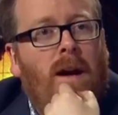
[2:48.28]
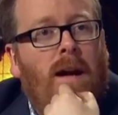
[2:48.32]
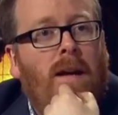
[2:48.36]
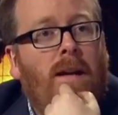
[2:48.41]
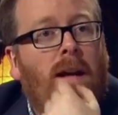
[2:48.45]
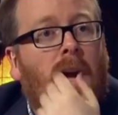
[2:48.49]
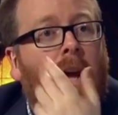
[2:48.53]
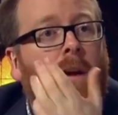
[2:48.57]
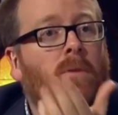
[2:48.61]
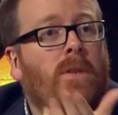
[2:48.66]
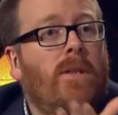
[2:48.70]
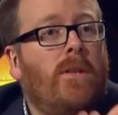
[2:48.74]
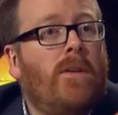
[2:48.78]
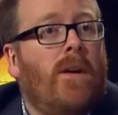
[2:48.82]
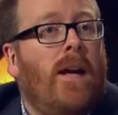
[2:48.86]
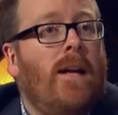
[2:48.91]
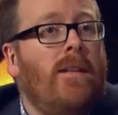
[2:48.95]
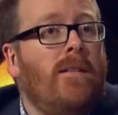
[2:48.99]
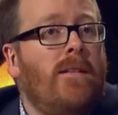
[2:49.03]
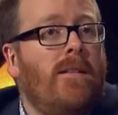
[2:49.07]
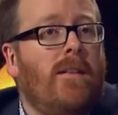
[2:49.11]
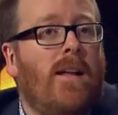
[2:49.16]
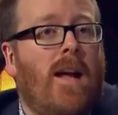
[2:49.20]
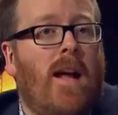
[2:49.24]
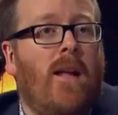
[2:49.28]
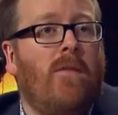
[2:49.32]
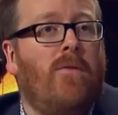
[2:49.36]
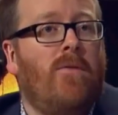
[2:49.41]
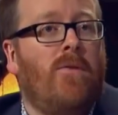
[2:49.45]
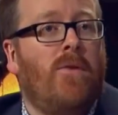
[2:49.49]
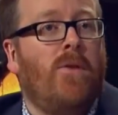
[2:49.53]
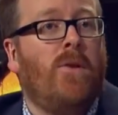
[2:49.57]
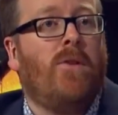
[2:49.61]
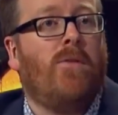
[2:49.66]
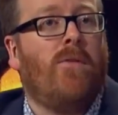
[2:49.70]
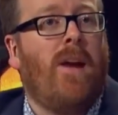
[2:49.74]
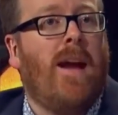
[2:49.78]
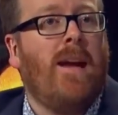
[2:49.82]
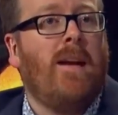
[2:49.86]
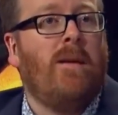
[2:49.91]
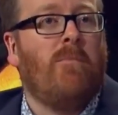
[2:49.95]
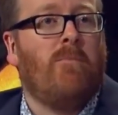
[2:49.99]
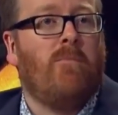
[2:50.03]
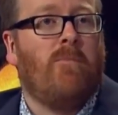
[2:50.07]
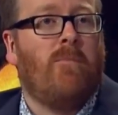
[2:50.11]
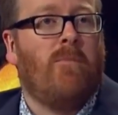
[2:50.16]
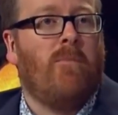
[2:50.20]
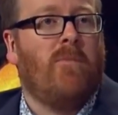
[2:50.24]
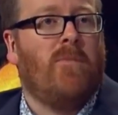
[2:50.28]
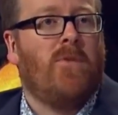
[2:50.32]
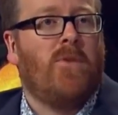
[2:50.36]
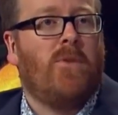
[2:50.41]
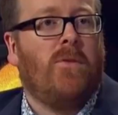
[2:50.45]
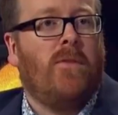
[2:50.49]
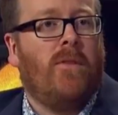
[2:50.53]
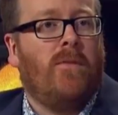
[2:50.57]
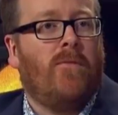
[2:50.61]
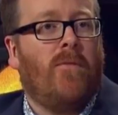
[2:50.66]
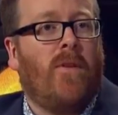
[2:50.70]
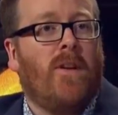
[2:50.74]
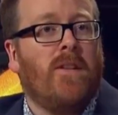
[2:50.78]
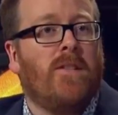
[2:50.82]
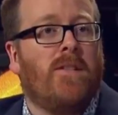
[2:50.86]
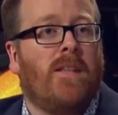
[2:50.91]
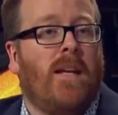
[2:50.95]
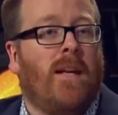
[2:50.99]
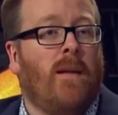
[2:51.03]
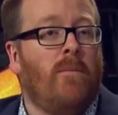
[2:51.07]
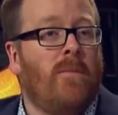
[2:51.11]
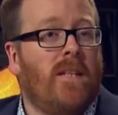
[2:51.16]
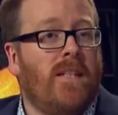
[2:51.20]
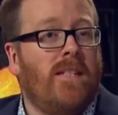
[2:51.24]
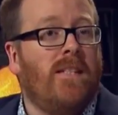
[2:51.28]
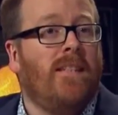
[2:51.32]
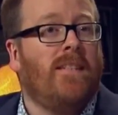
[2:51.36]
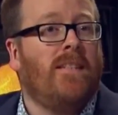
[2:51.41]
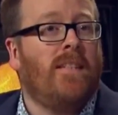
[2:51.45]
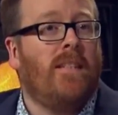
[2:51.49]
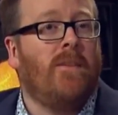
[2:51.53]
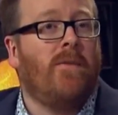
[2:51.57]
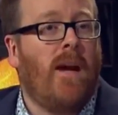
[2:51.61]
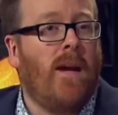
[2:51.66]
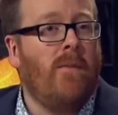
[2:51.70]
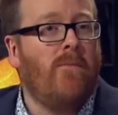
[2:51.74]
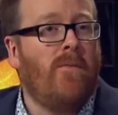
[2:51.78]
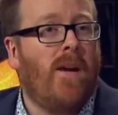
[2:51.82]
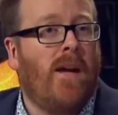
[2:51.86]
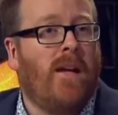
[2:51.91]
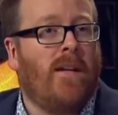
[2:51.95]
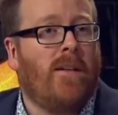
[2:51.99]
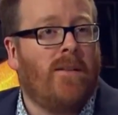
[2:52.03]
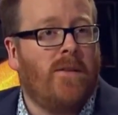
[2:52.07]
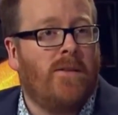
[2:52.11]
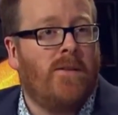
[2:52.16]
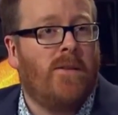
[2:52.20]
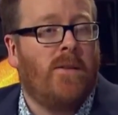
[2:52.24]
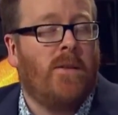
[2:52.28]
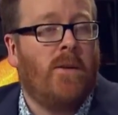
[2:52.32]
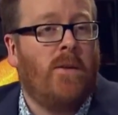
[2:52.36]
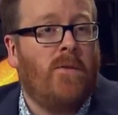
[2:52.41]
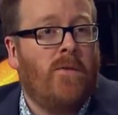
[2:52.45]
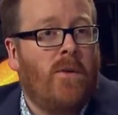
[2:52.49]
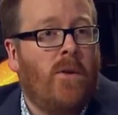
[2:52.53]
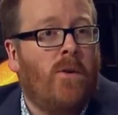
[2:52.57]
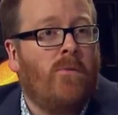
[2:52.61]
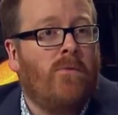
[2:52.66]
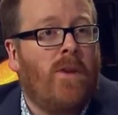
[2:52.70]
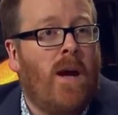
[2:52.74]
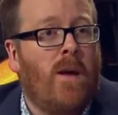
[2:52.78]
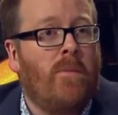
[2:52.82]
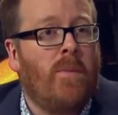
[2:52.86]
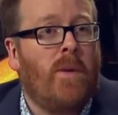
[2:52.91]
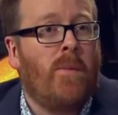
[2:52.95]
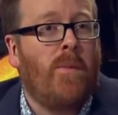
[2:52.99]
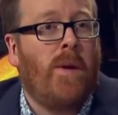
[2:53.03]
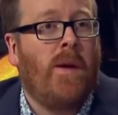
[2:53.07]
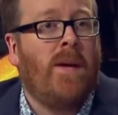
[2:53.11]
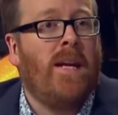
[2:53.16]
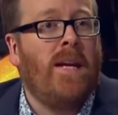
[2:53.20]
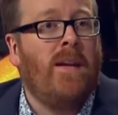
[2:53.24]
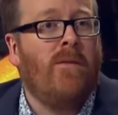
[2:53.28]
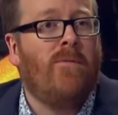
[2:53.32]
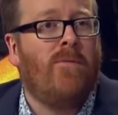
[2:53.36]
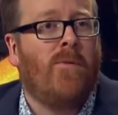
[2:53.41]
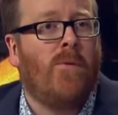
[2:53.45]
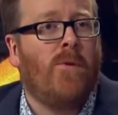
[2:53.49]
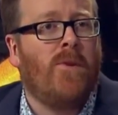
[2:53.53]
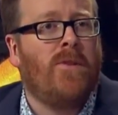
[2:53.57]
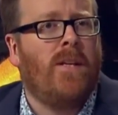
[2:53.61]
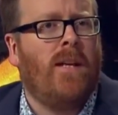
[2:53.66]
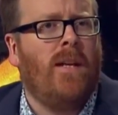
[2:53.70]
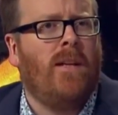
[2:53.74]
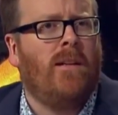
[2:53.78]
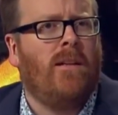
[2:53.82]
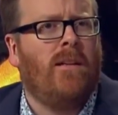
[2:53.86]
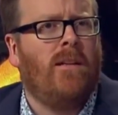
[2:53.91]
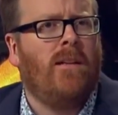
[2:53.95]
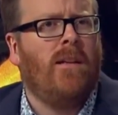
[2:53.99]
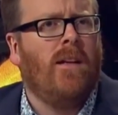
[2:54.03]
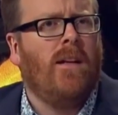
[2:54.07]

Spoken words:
I only got into that through grime. So the first thing, I'm listening to grime records and they're all rapping about E14.